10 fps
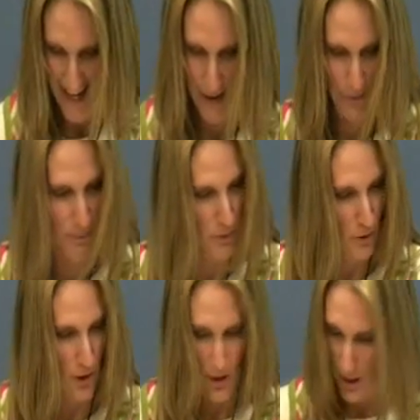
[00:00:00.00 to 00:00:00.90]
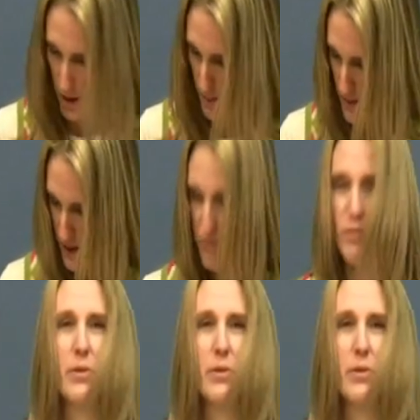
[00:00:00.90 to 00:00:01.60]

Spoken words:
starting on page